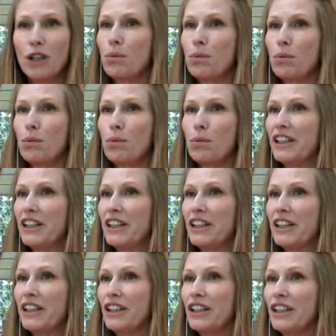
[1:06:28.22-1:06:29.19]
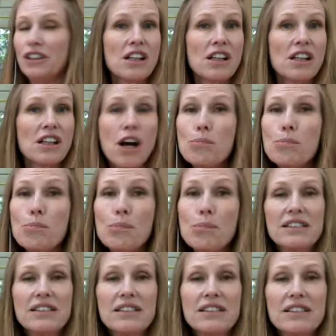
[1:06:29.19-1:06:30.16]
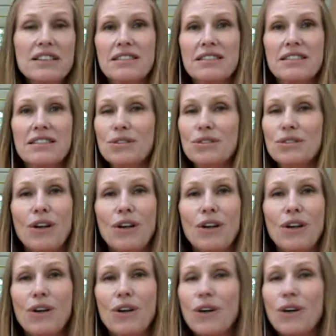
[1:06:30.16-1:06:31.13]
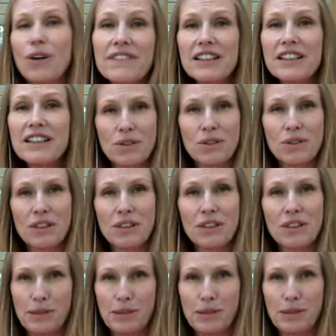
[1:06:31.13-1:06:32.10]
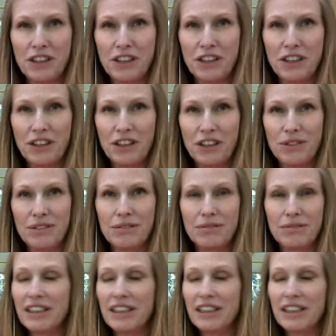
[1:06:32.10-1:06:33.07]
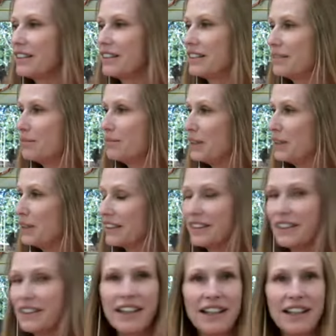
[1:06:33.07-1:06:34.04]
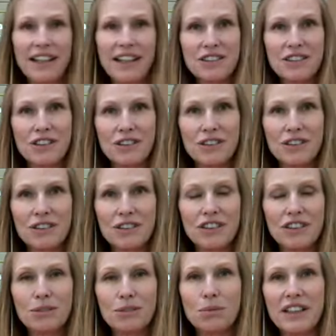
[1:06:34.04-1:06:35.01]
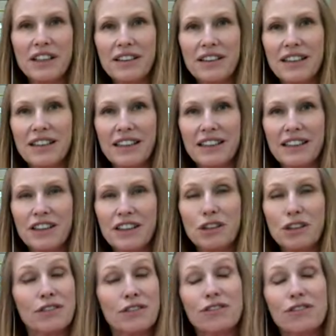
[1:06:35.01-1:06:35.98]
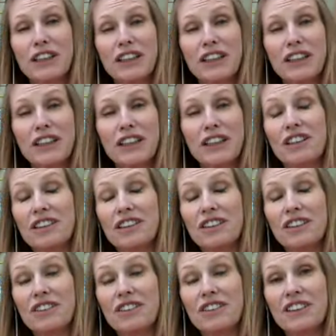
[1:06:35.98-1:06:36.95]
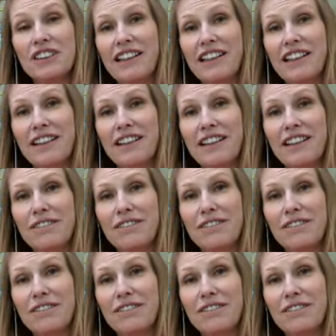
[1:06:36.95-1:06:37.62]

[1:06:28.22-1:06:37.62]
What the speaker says: when you are open to all of these choices before you, rather than being attached to the one thing that you're afraid you're not going to have.